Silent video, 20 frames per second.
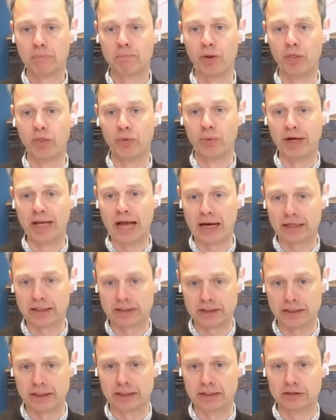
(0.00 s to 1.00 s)
But the
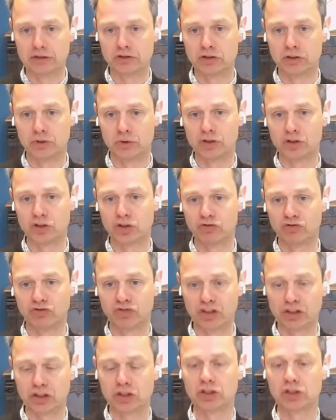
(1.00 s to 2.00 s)
reality is there is
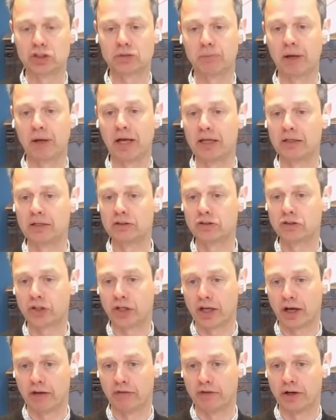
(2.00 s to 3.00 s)
sufficient space to
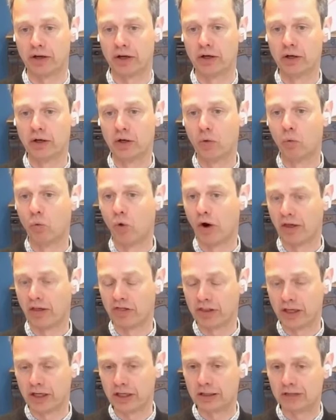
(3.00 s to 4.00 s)
cover what I
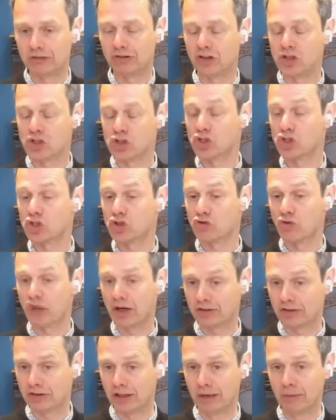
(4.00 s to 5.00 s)
think is the
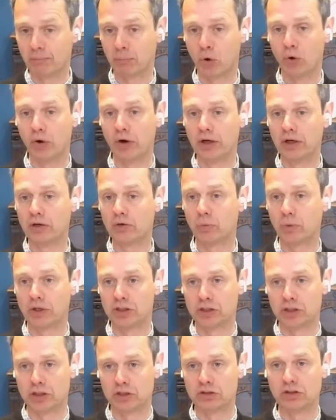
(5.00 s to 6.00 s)
stressing point,
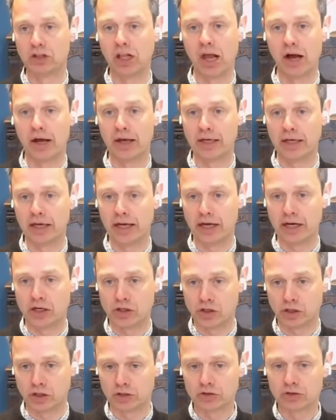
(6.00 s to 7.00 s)
which is lightning
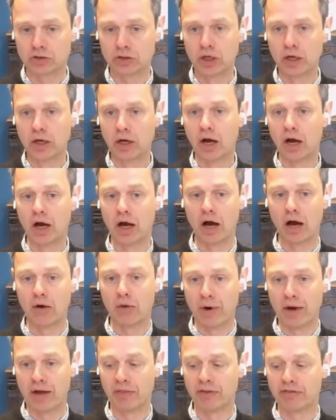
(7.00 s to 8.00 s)
engines
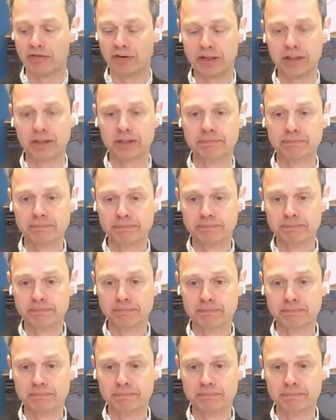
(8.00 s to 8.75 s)
around the fleet.